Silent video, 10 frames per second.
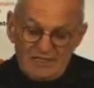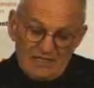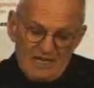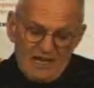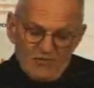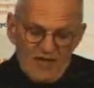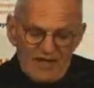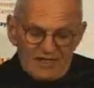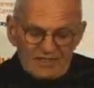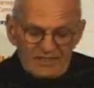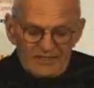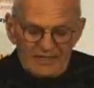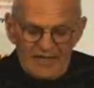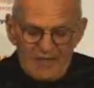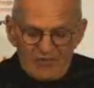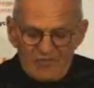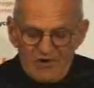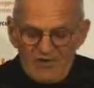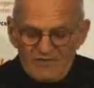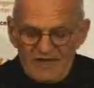Ironically, and apropos
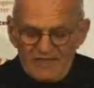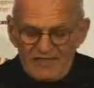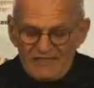of nothing,